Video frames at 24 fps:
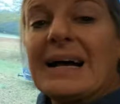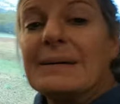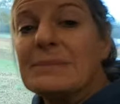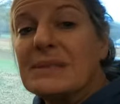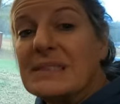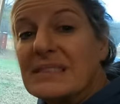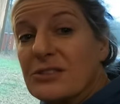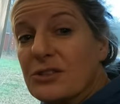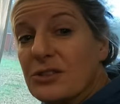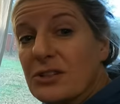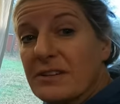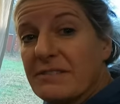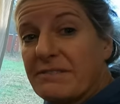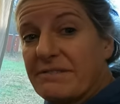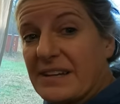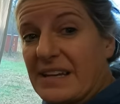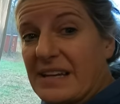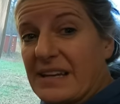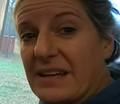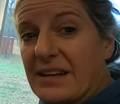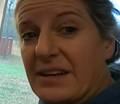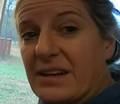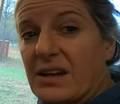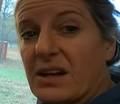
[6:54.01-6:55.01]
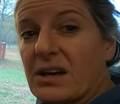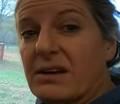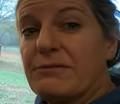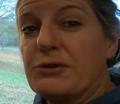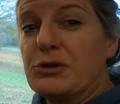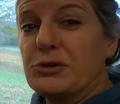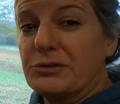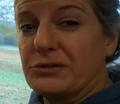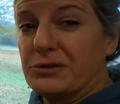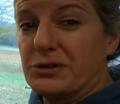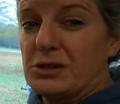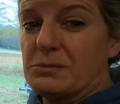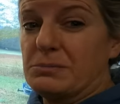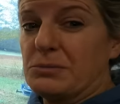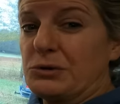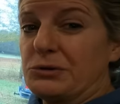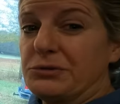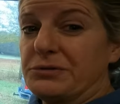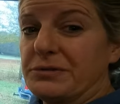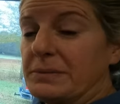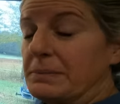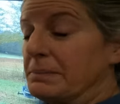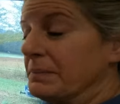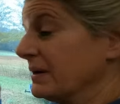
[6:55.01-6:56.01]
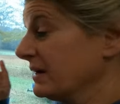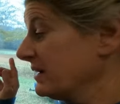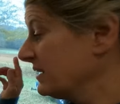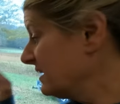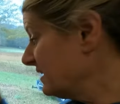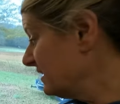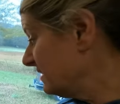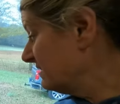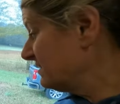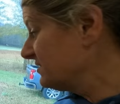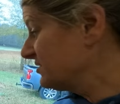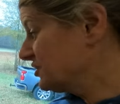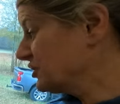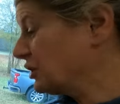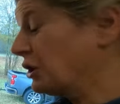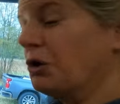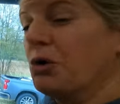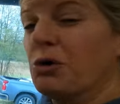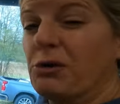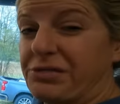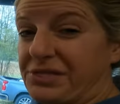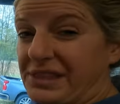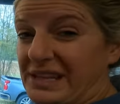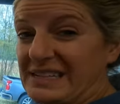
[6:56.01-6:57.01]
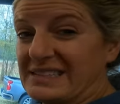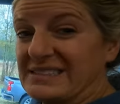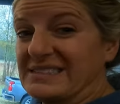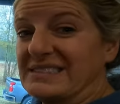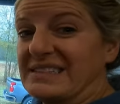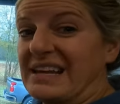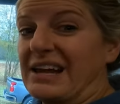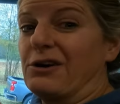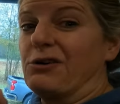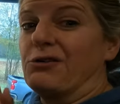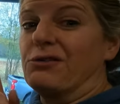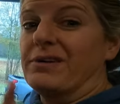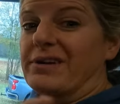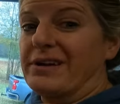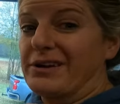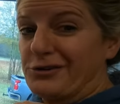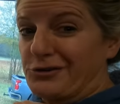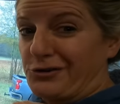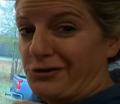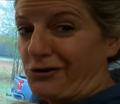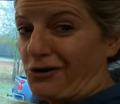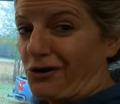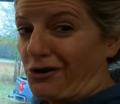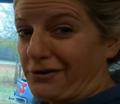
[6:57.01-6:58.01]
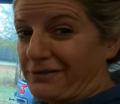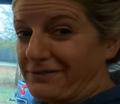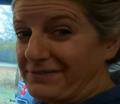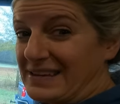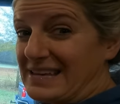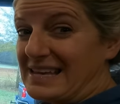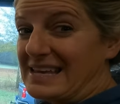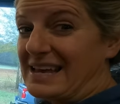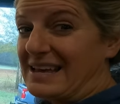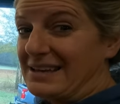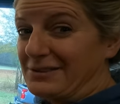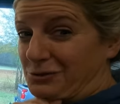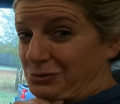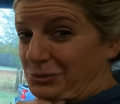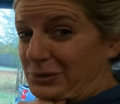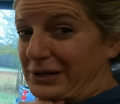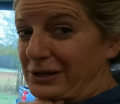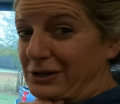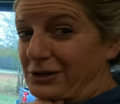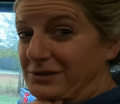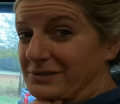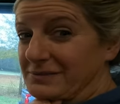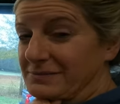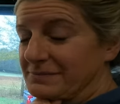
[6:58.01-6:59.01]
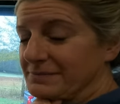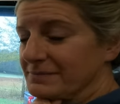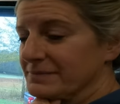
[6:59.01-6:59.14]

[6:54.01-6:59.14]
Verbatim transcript: I'm still a fan of using the museum putty to hold things down in your RV as well.